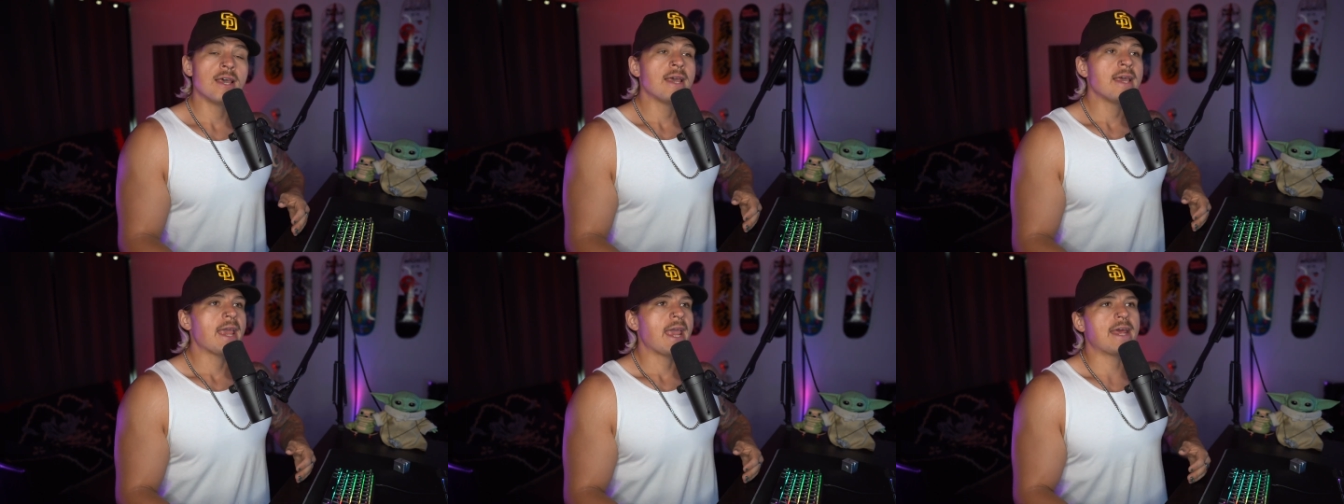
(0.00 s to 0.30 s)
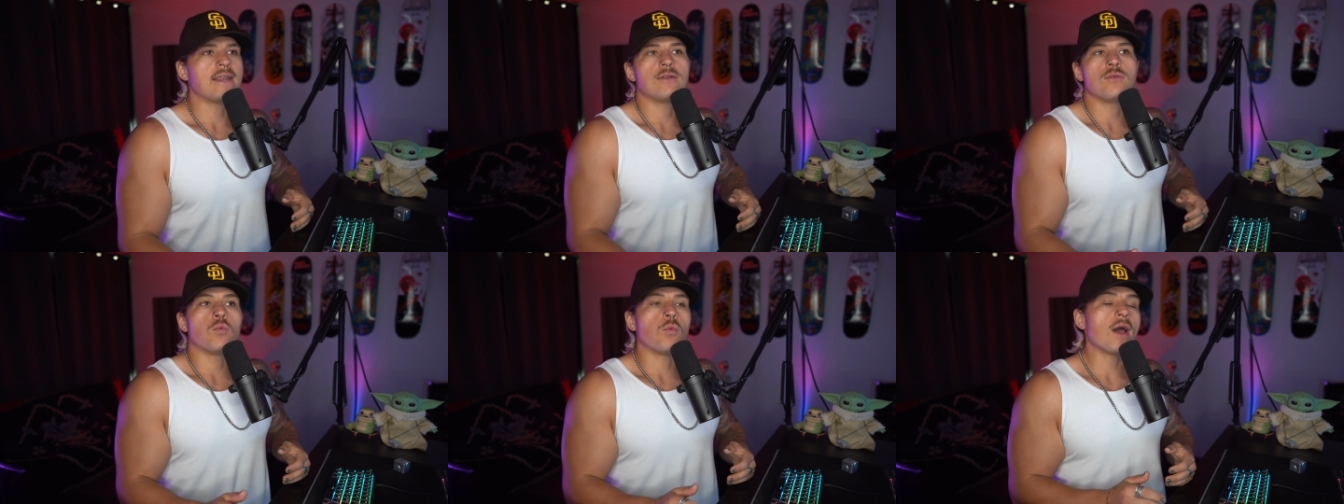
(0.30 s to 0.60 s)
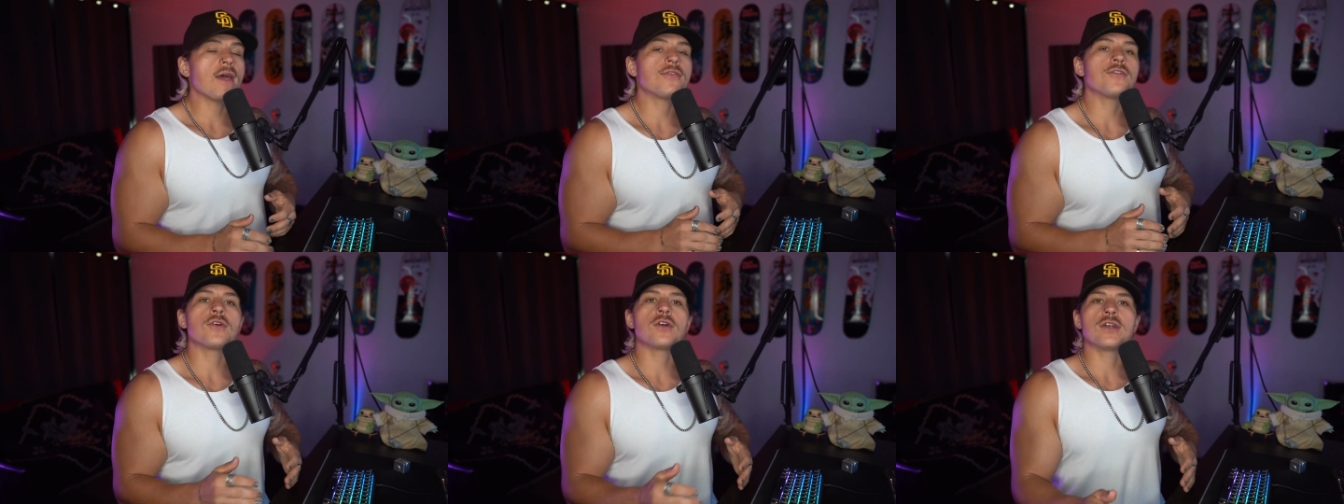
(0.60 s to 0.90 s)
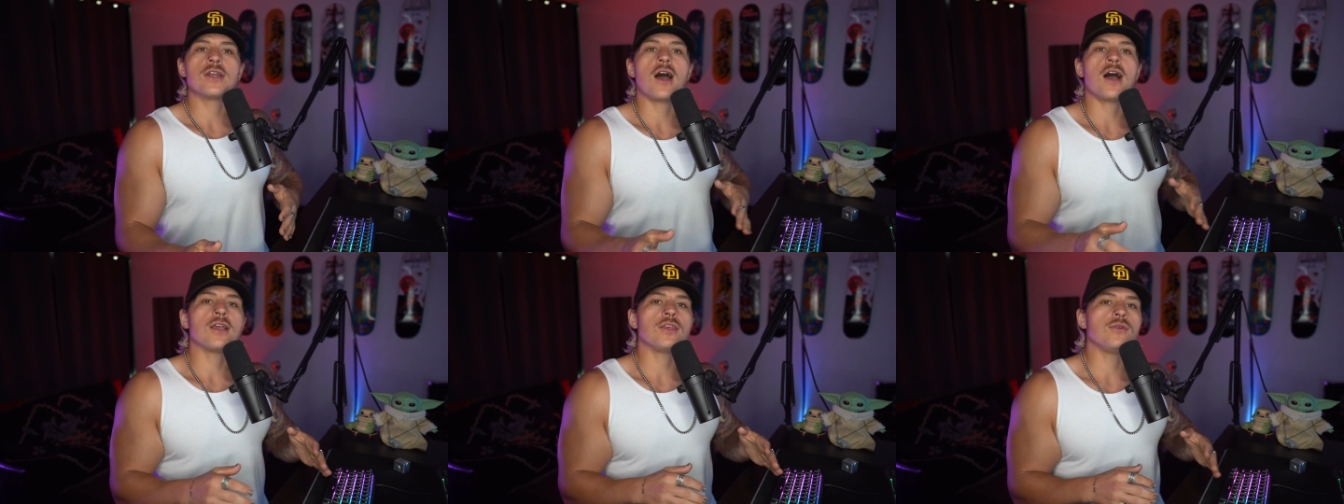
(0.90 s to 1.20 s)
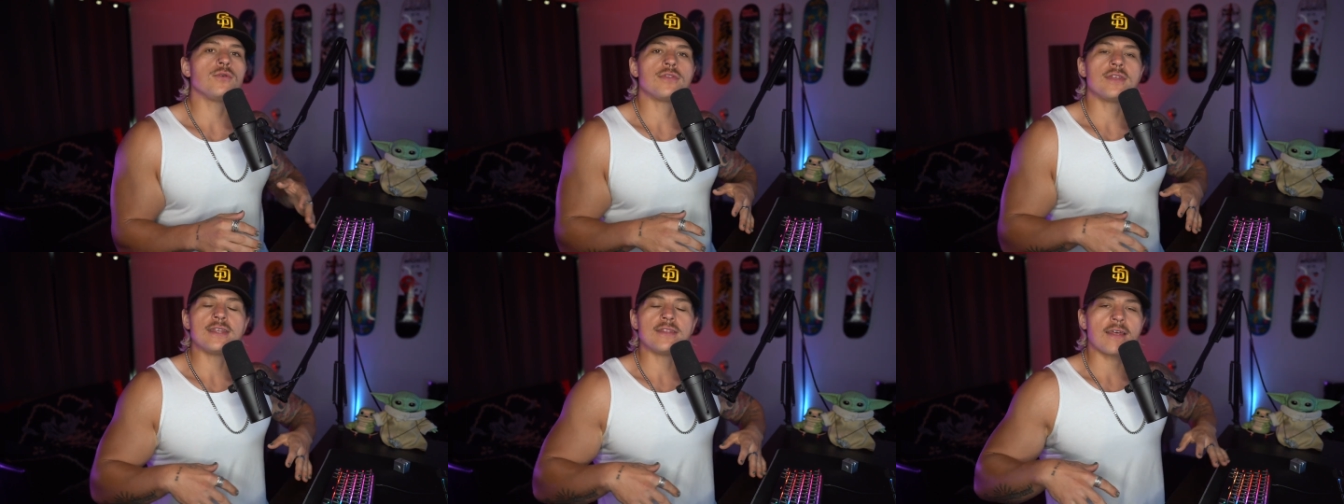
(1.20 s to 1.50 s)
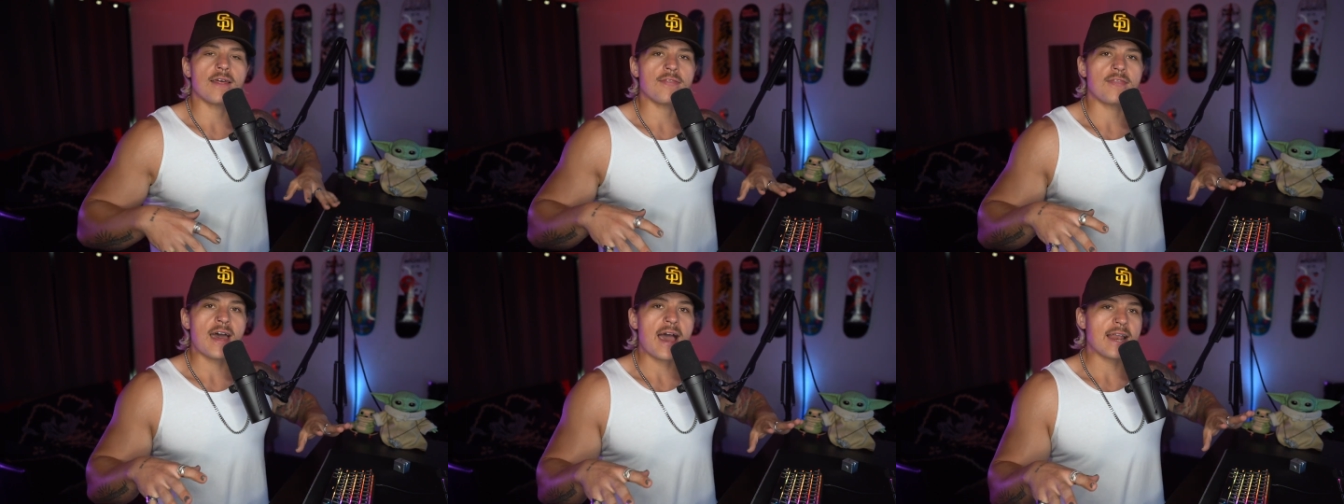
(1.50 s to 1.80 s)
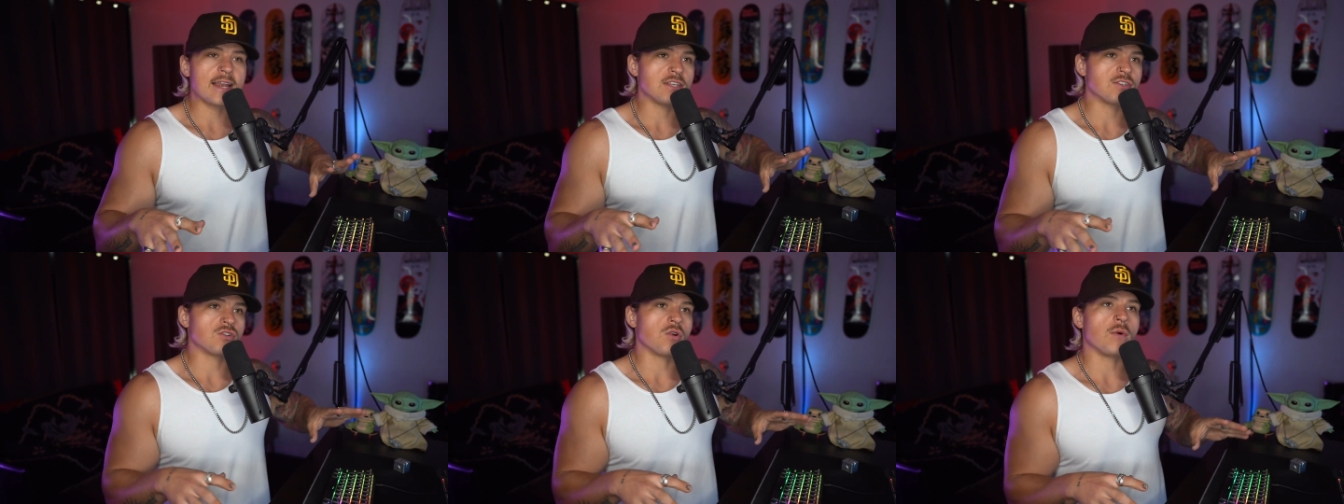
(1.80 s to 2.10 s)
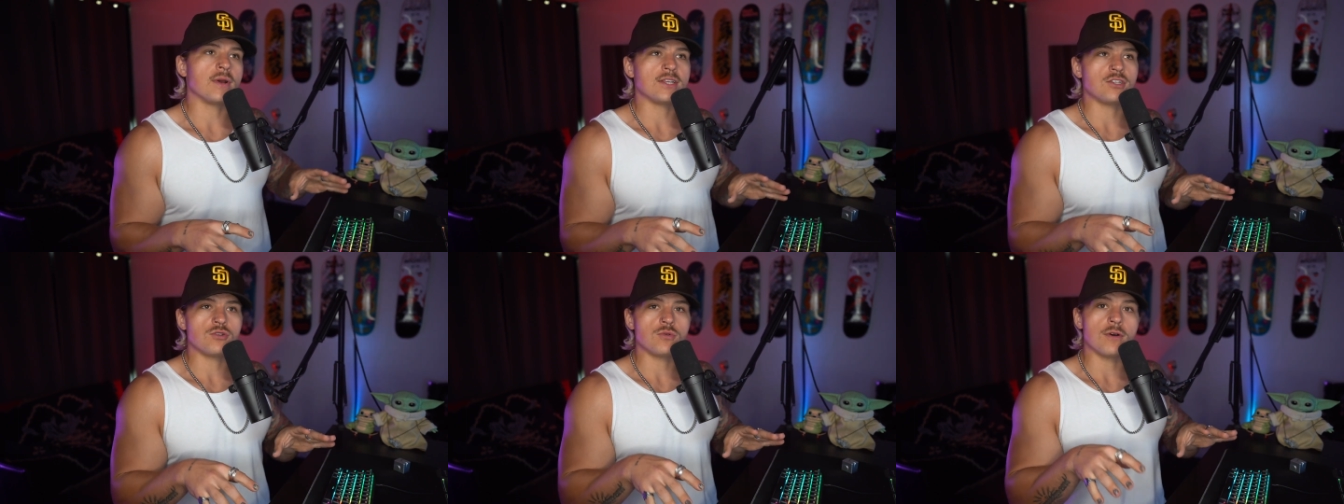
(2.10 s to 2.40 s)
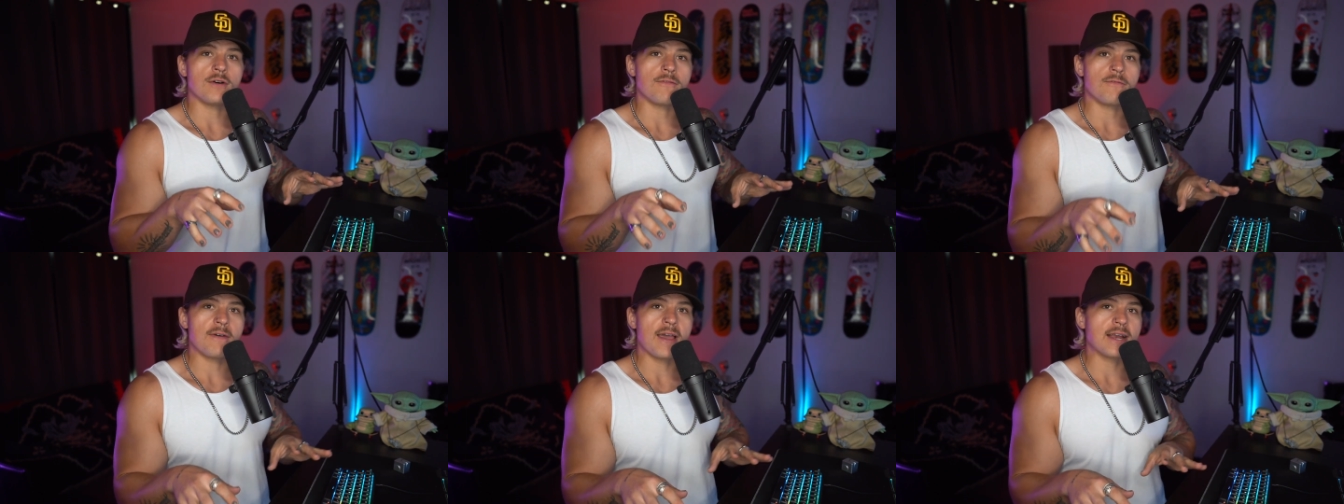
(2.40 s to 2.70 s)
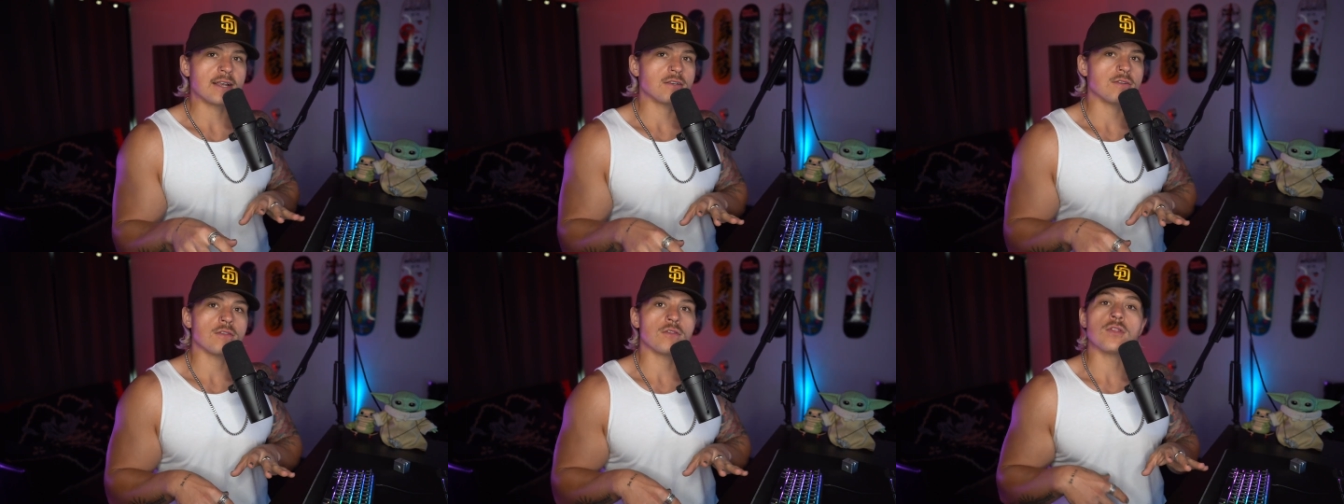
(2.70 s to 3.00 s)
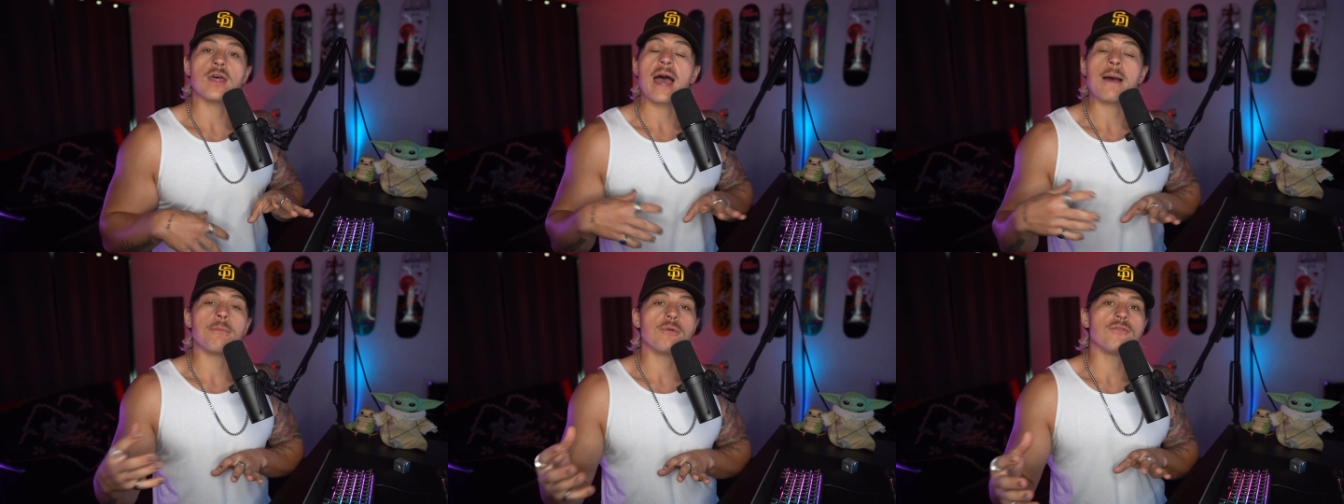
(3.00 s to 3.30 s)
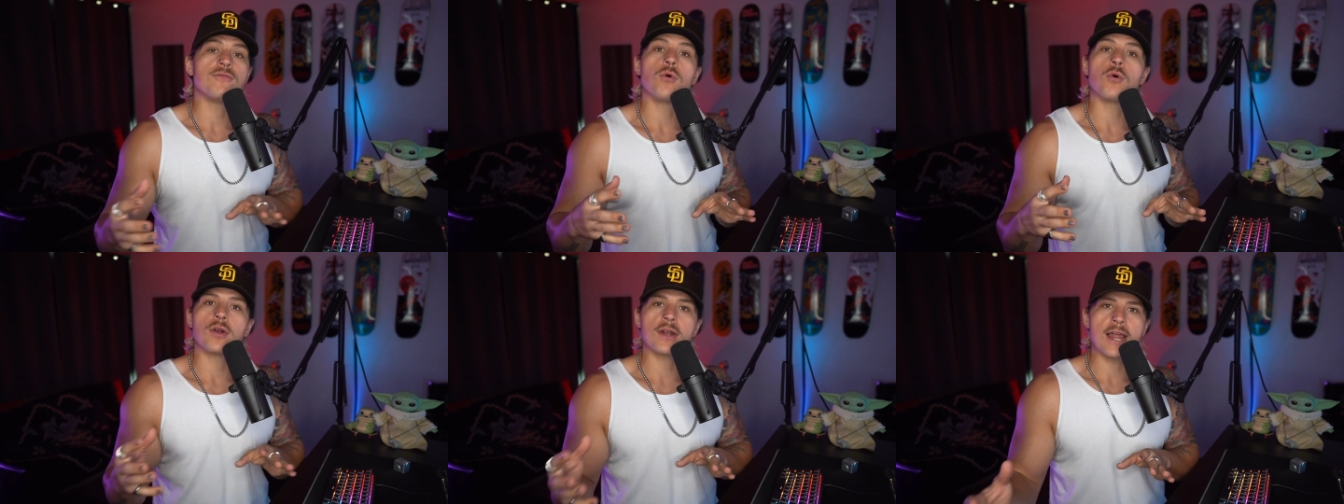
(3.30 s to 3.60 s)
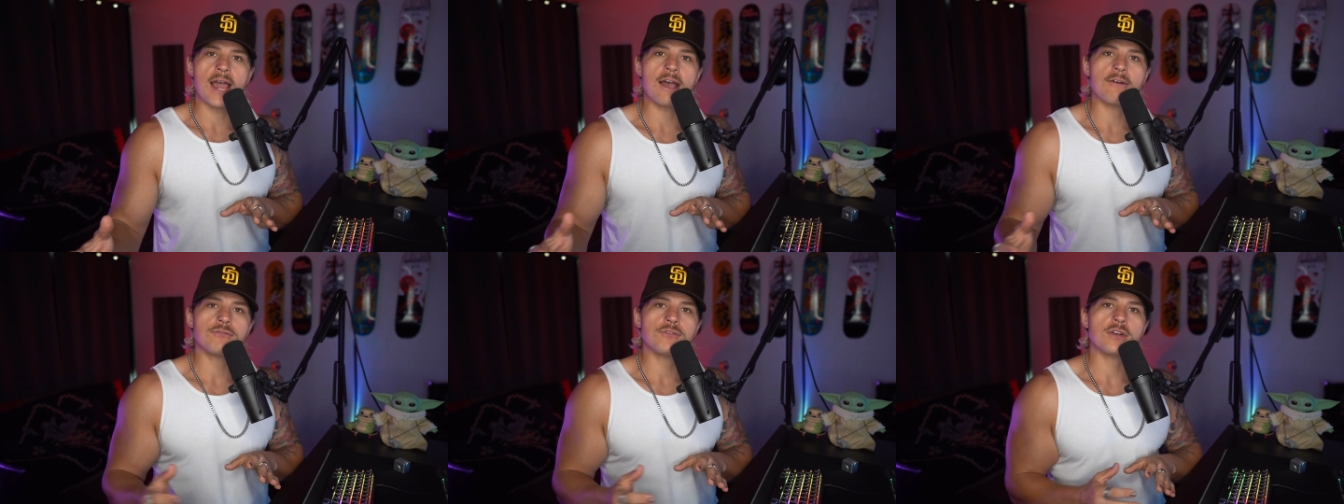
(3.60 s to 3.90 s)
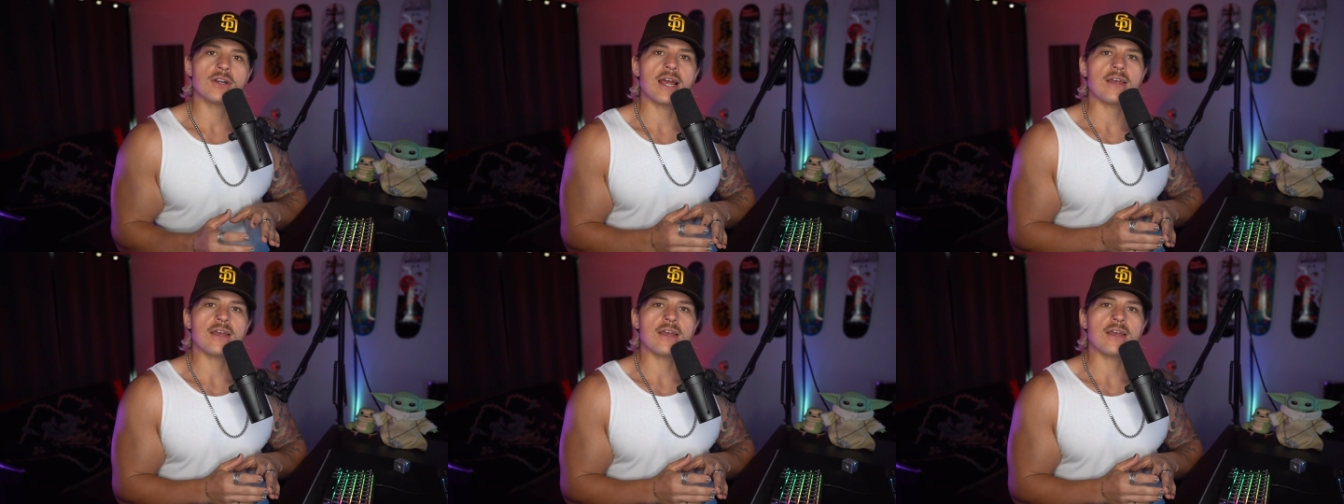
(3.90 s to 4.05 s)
And whether or not you think that that is going to affect that before and after,